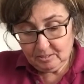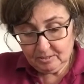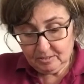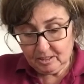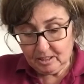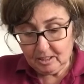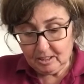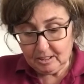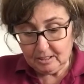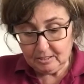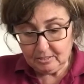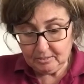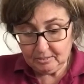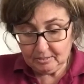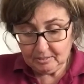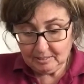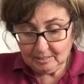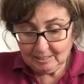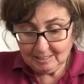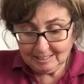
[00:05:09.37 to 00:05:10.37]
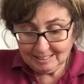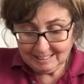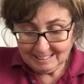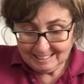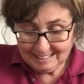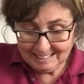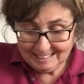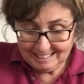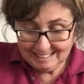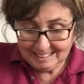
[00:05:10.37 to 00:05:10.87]
5,
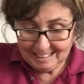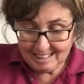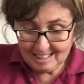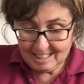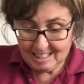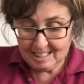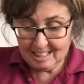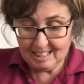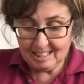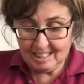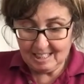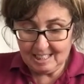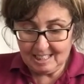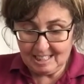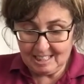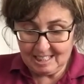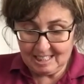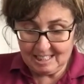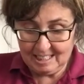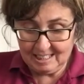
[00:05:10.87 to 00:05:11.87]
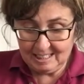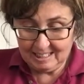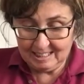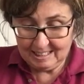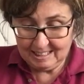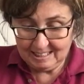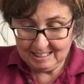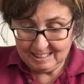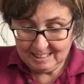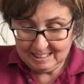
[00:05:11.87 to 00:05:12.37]
6,
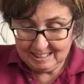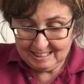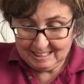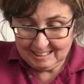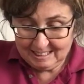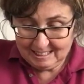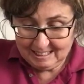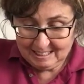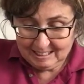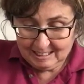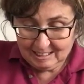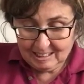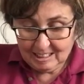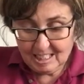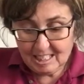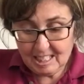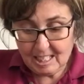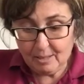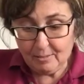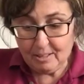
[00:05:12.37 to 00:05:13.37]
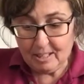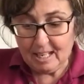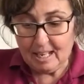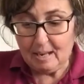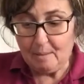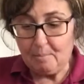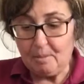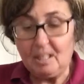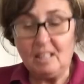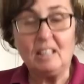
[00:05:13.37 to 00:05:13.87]
7,
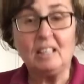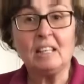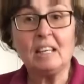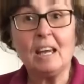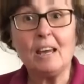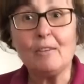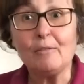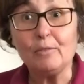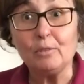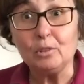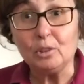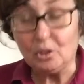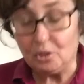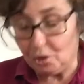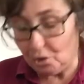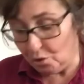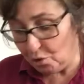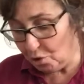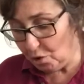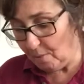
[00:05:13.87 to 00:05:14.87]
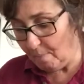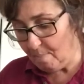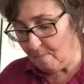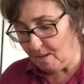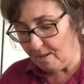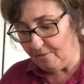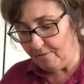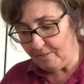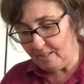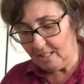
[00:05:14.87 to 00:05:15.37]
8. Being careful not to chop
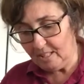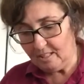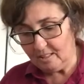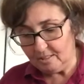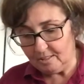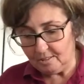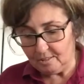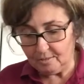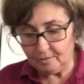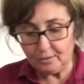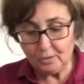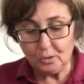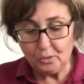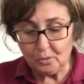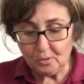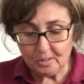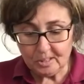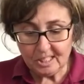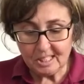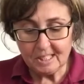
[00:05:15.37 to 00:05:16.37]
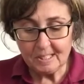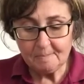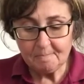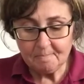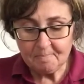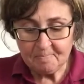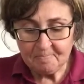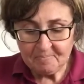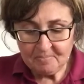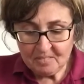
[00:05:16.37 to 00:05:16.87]
my fingers, of course.
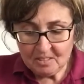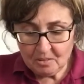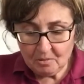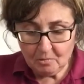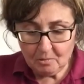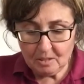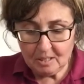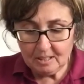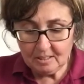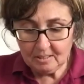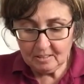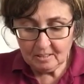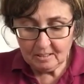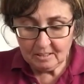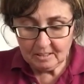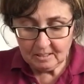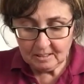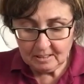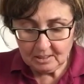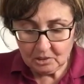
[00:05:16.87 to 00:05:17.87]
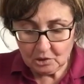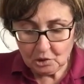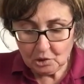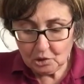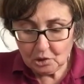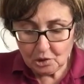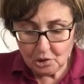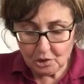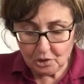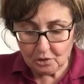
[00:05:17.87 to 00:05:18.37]
1,
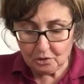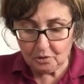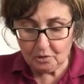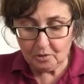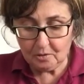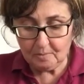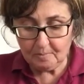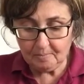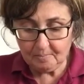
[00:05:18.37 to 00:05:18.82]
2,